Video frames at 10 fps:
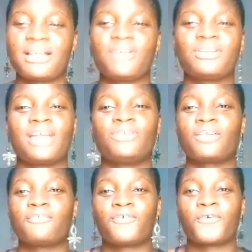Now they are
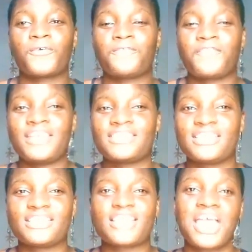looking for
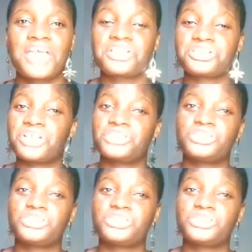faces, they're trying